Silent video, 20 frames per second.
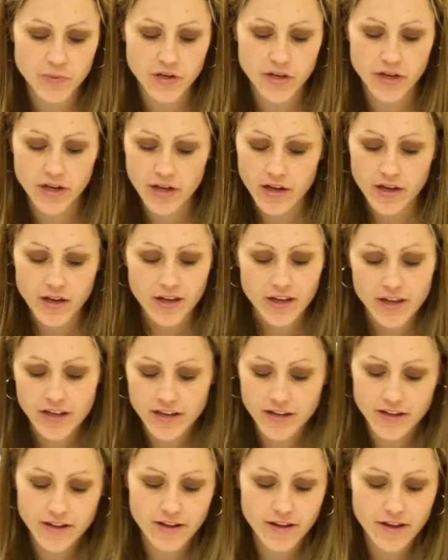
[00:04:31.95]
But
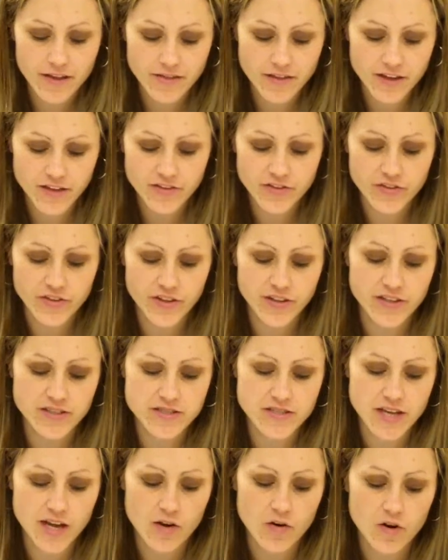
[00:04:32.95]
and the other thing
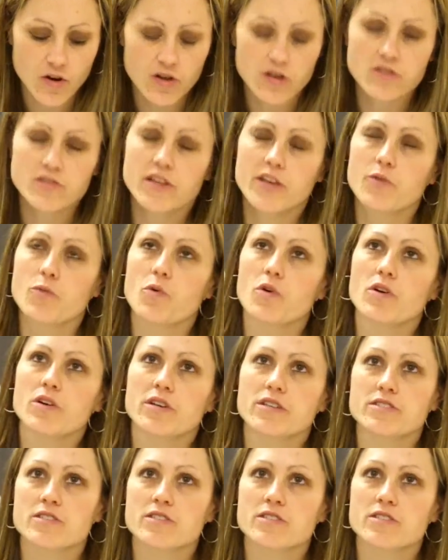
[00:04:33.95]
is how hard they work.